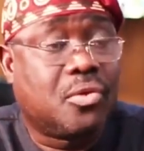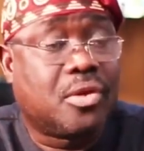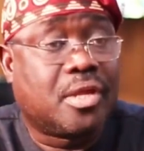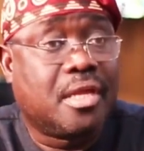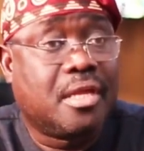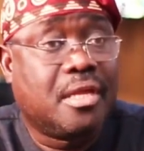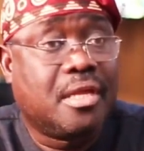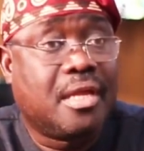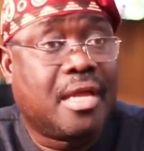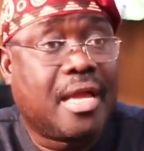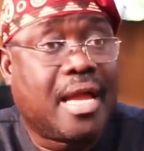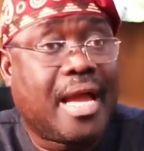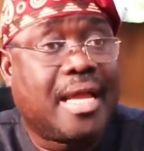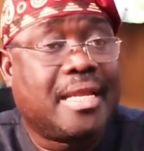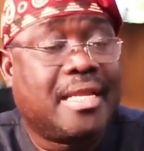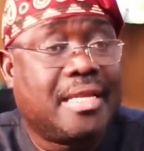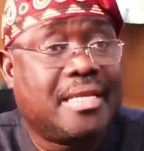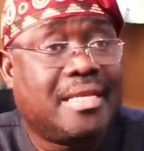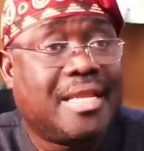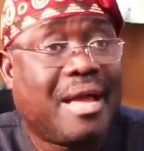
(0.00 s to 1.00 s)
okay?
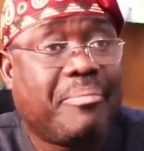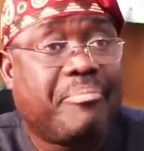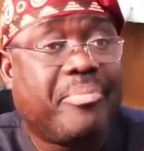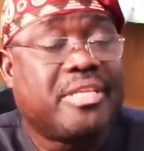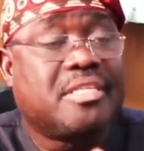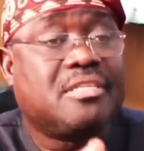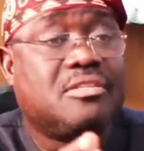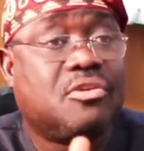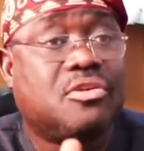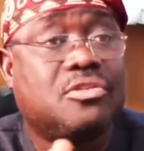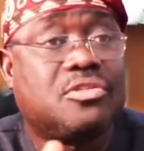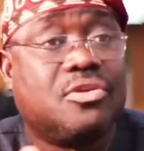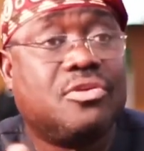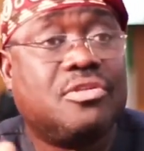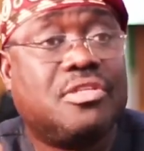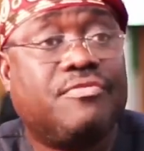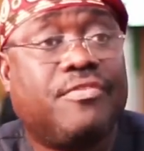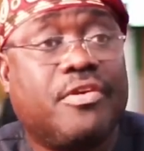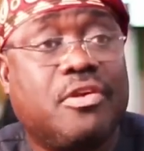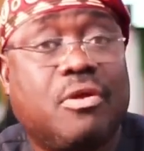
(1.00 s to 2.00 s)
And then that person does
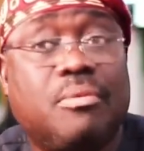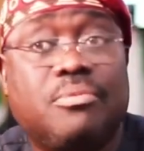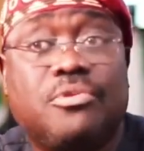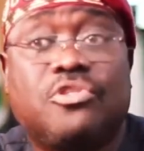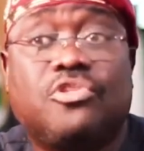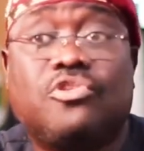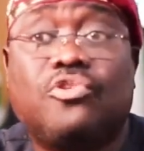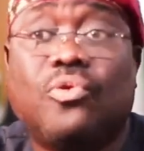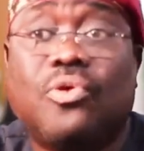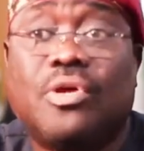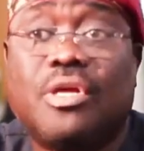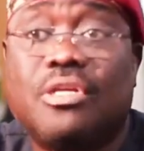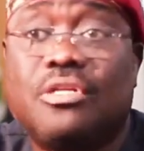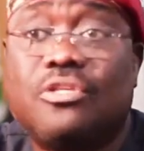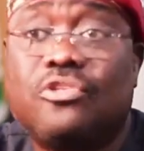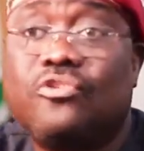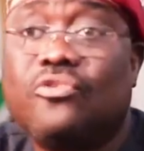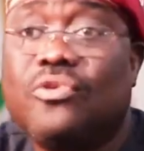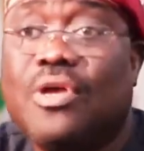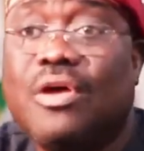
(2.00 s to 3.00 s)
not develop
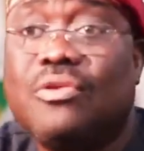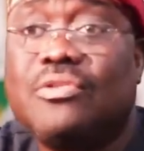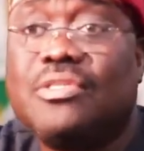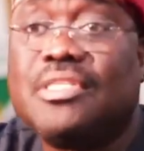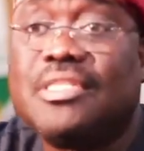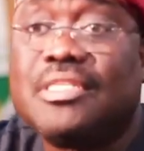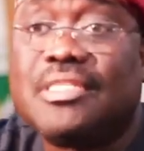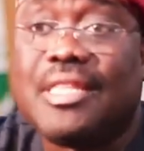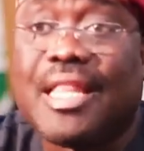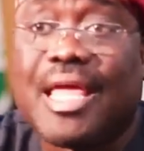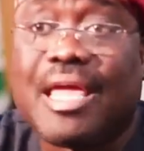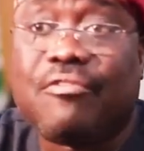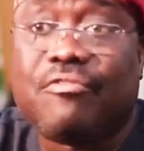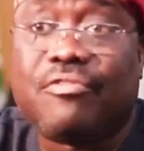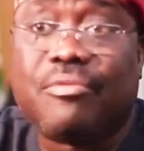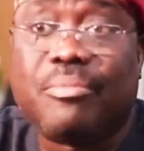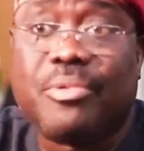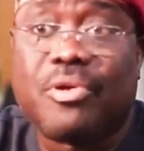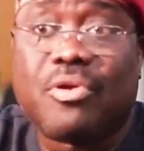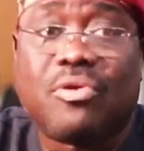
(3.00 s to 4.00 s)
stroke throughout his
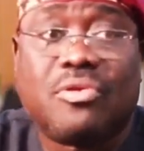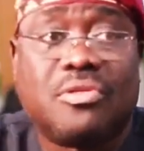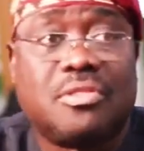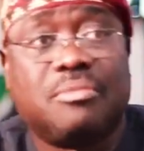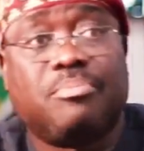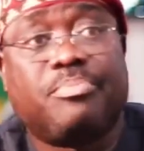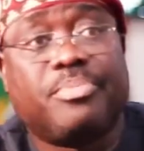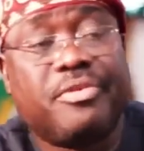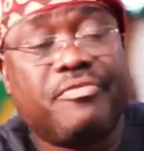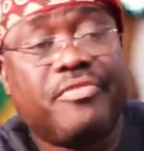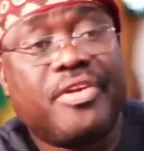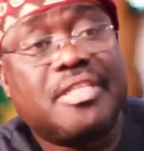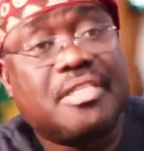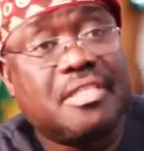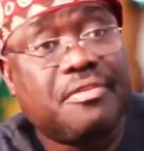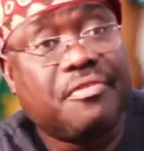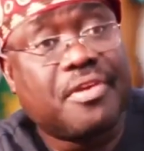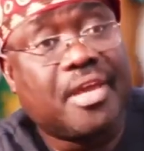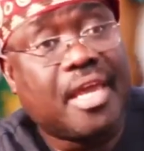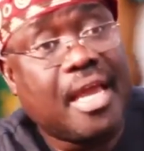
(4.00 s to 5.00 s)
life, because
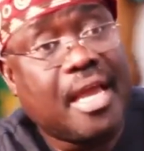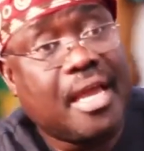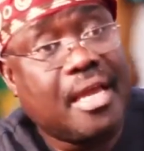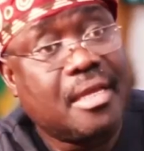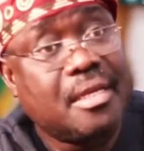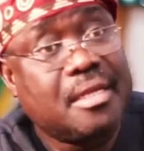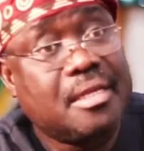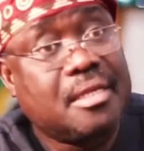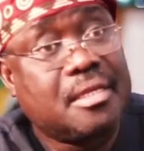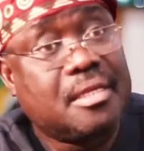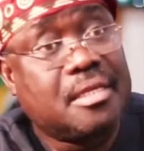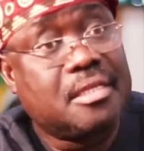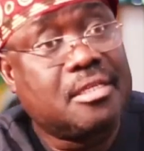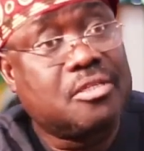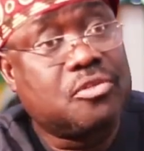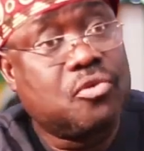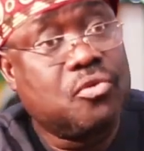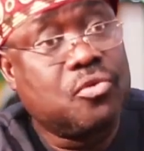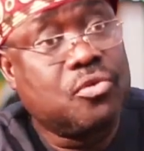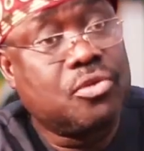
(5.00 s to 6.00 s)
preventive care
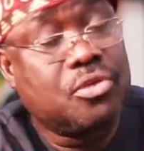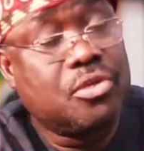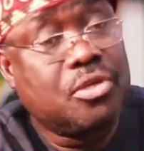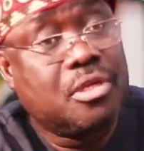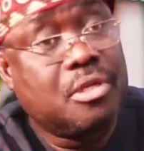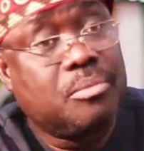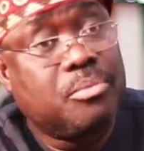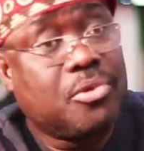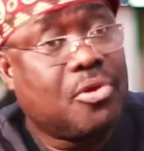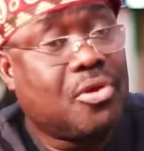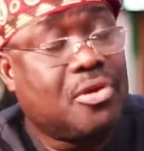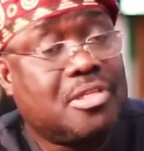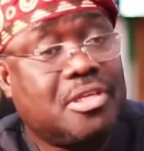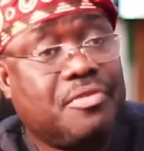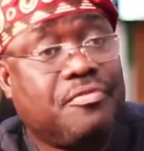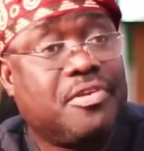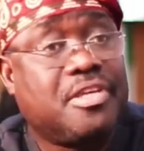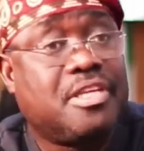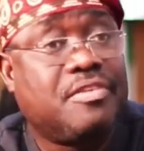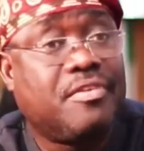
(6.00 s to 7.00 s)
is good.
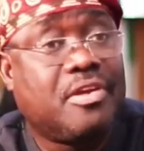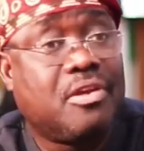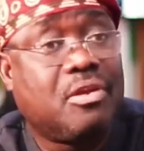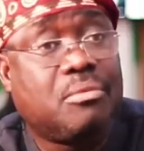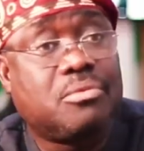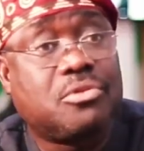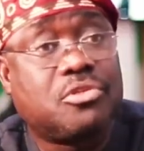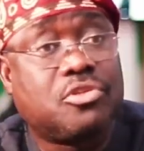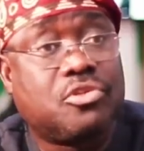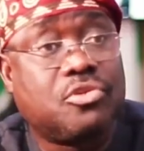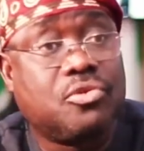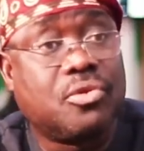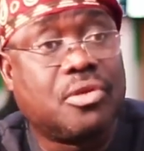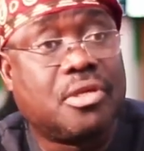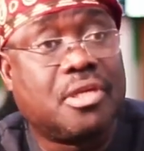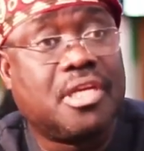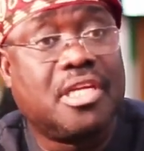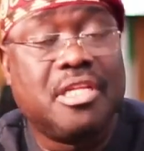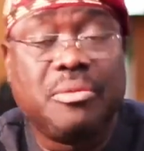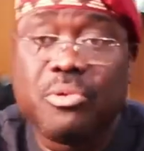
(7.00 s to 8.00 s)
Because if he develops
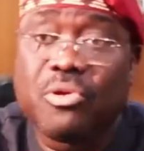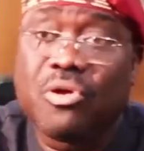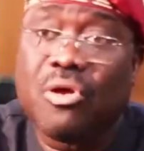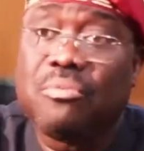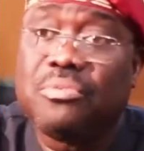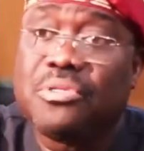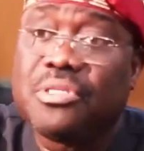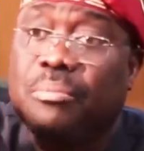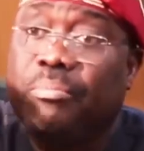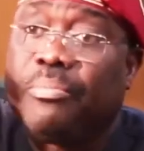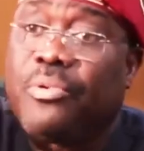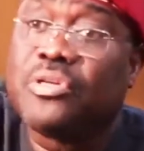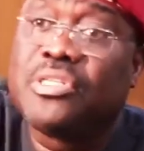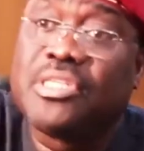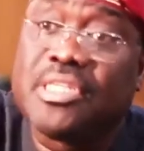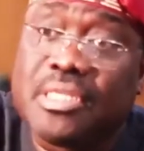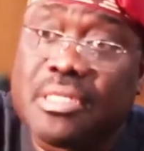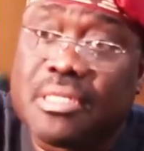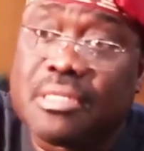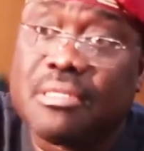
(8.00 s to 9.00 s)
stroke, it becomes a
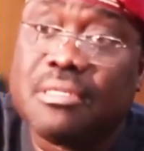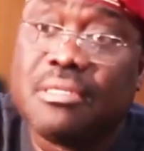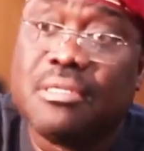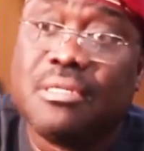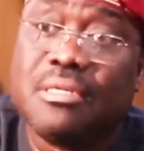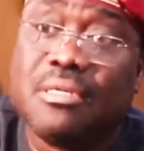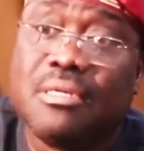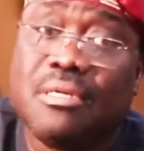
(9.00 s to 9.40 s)
burden